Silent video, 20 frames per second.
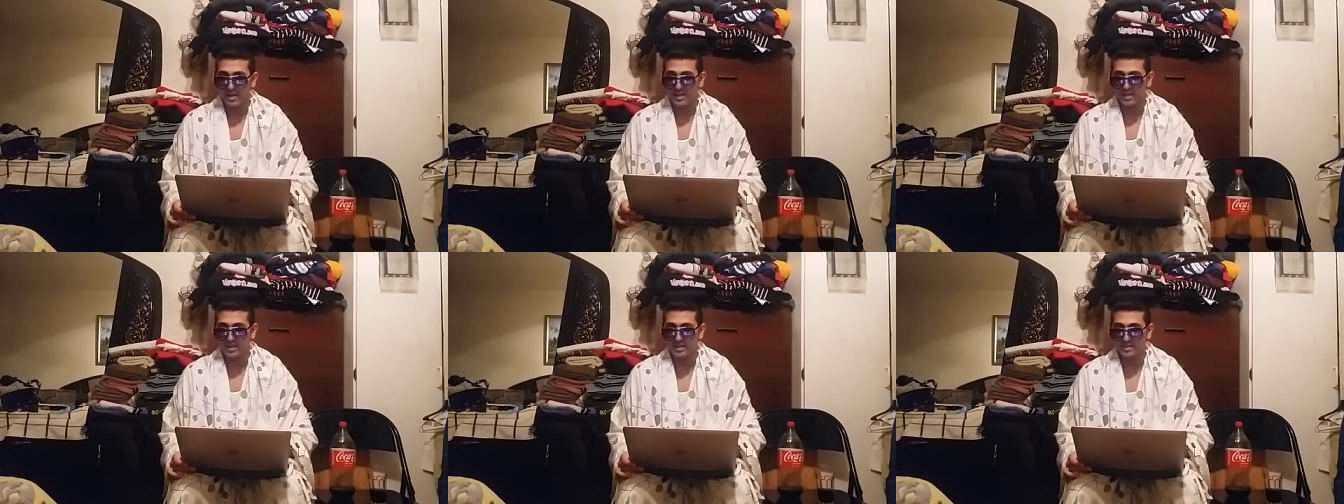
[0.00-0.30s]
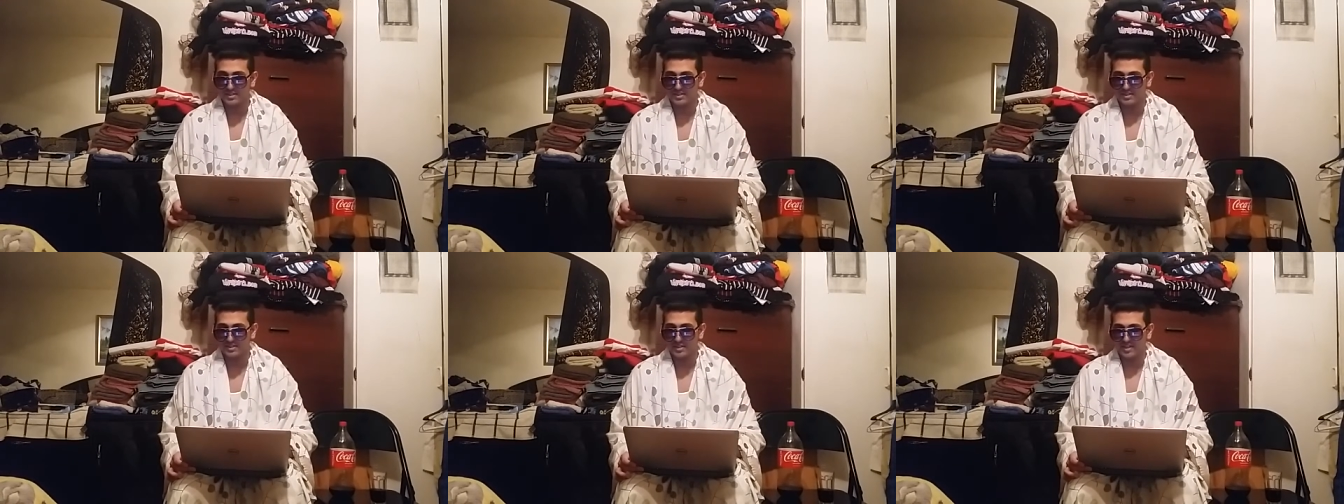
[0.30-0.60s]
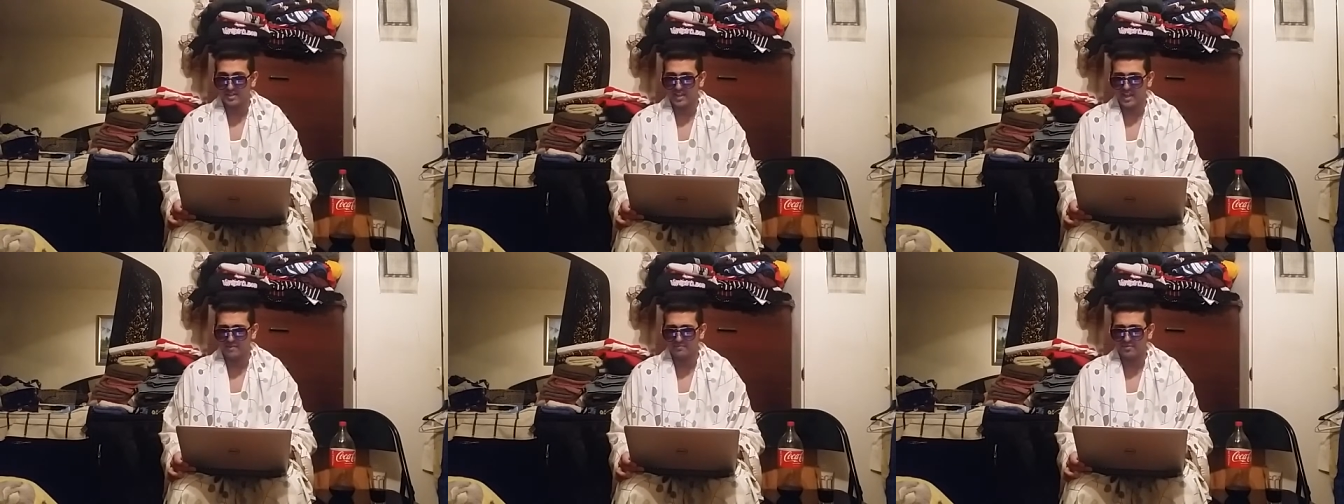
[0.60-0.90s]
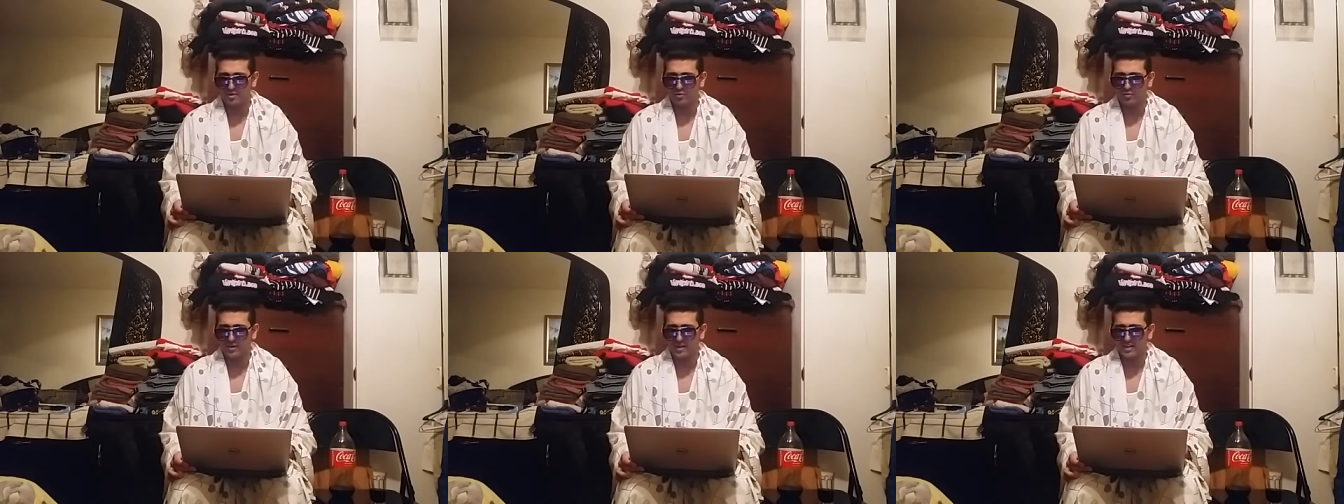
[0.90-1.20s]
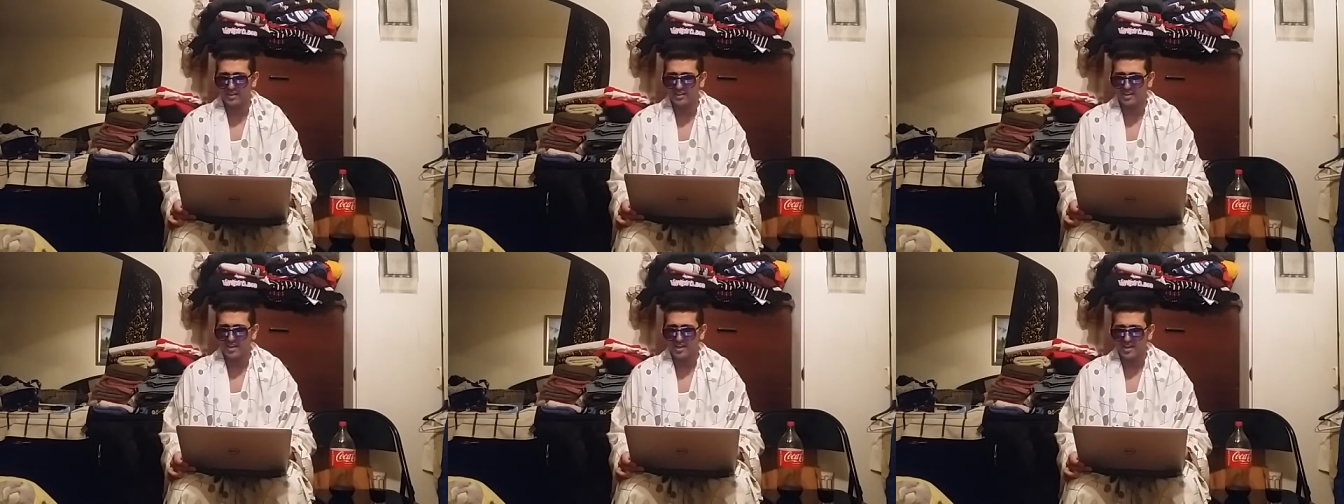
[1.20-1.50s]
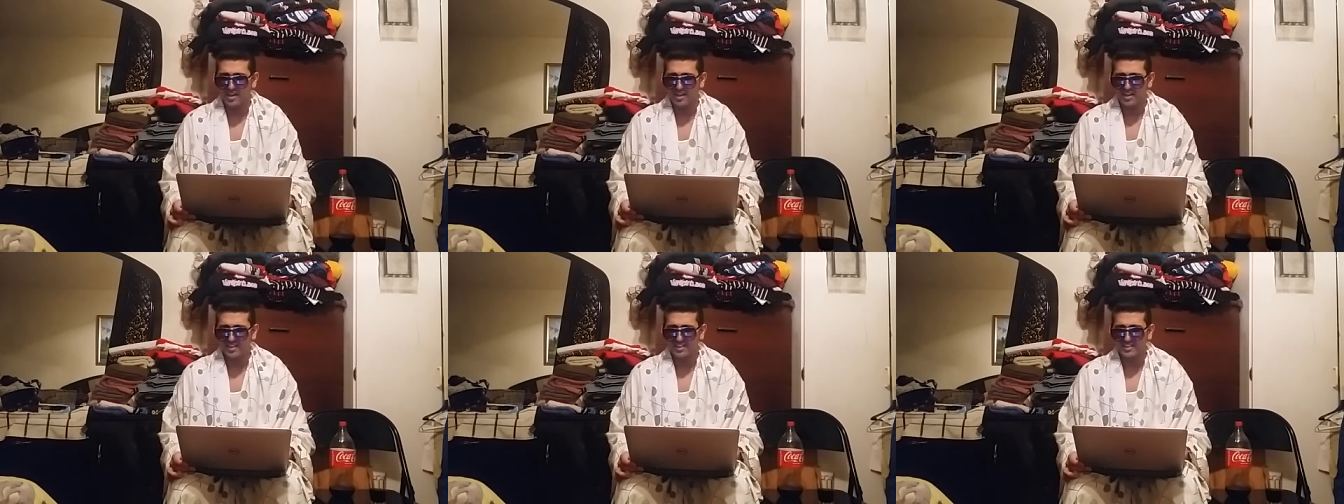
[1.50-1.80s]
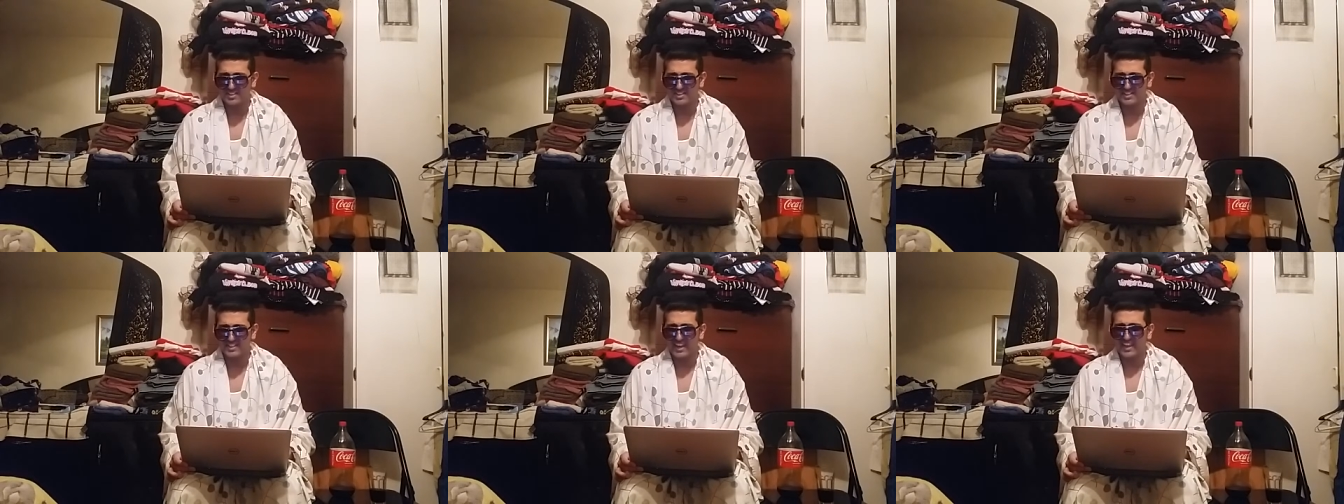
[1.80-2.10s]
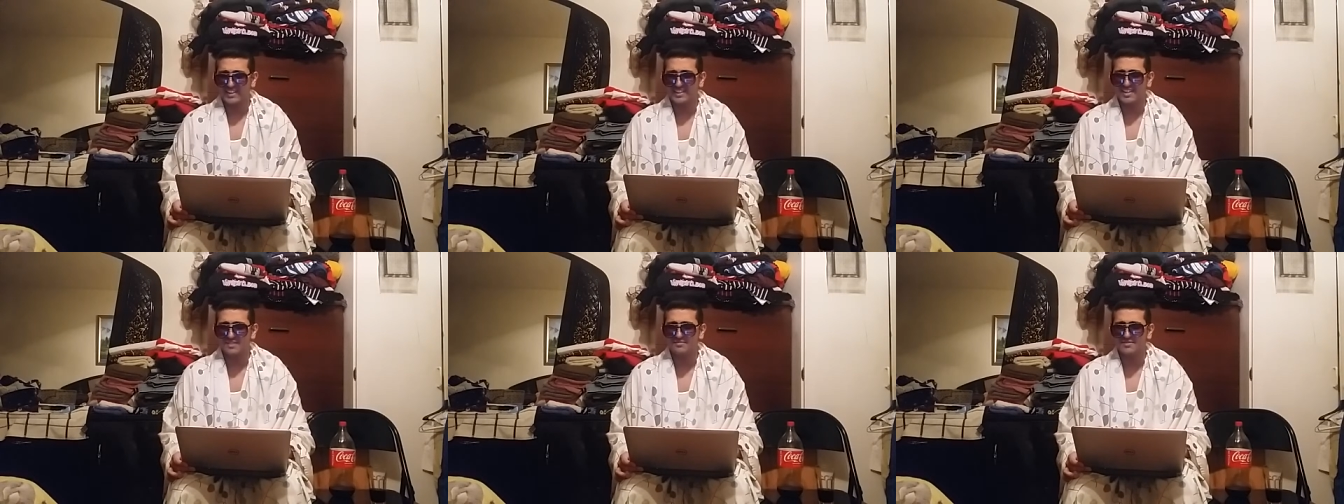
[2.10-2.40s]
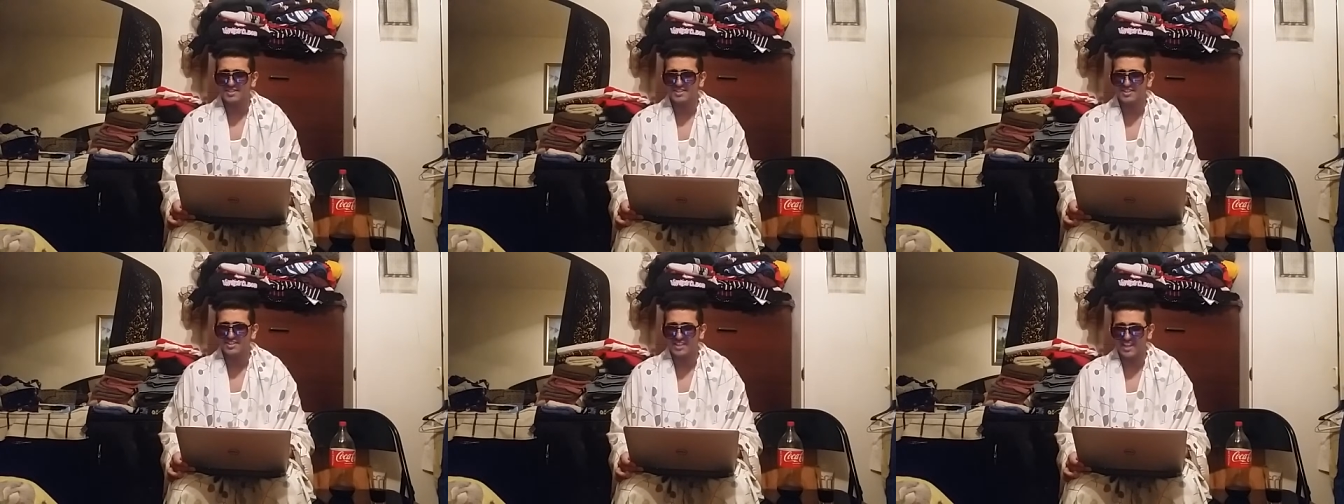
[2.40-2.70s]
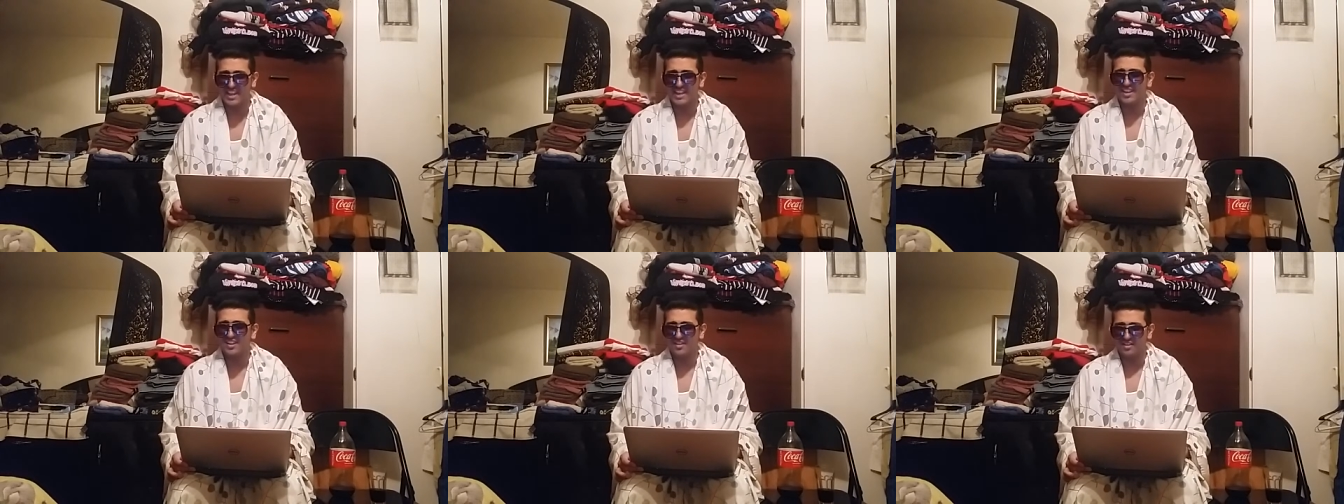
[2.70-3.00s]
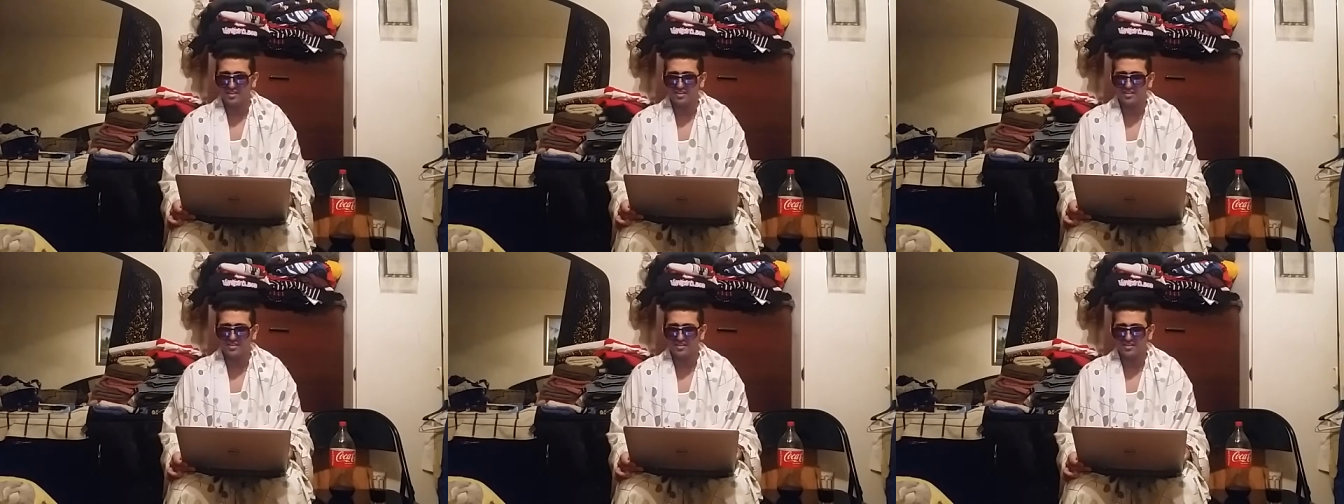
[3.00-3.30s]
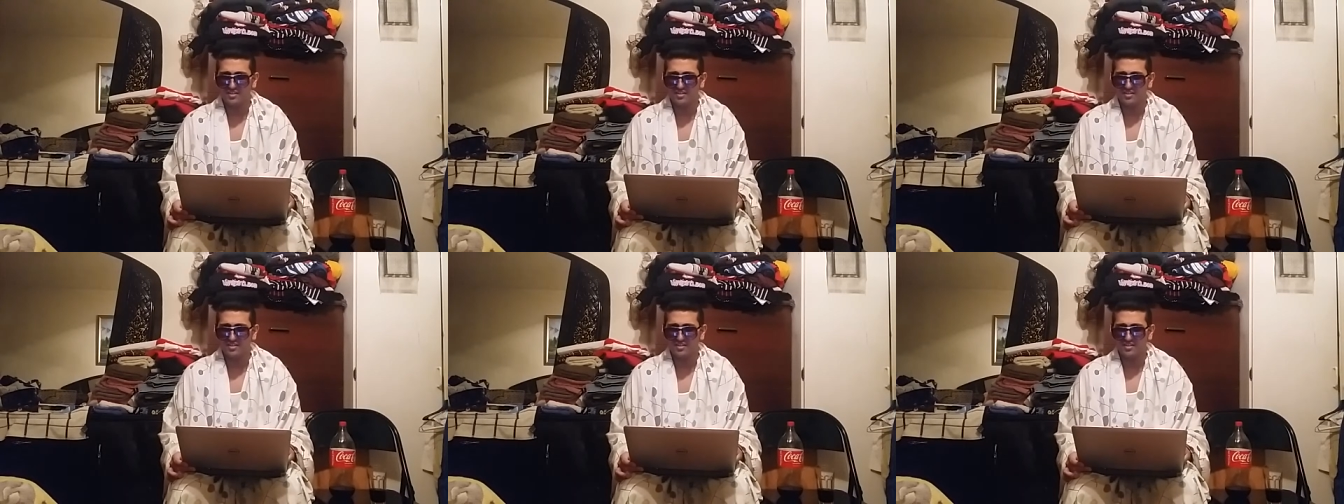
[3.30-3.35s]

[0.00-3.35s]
is the debuting Santam Singh.